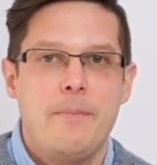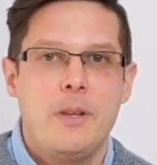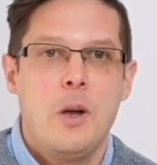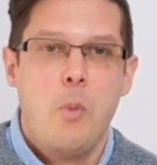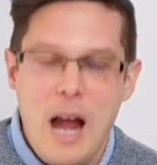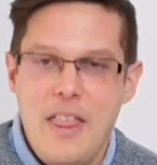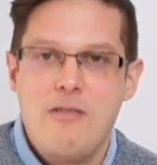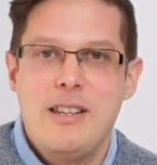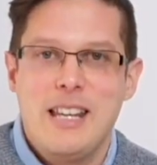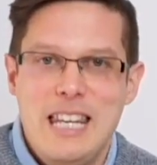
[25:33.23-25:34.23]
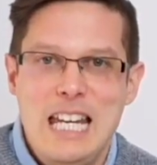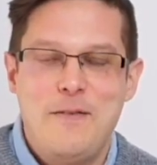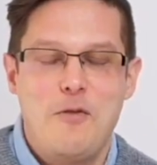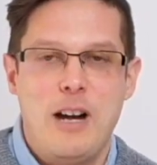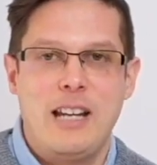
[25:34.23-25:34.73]
Where there is a need for
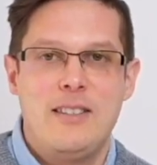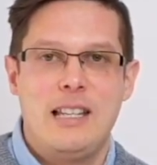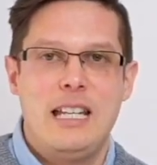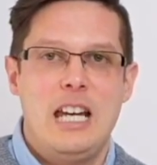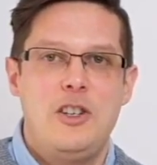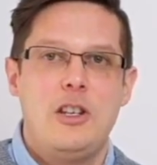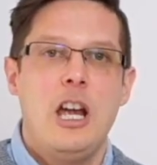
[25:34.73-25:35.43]
reconciliation,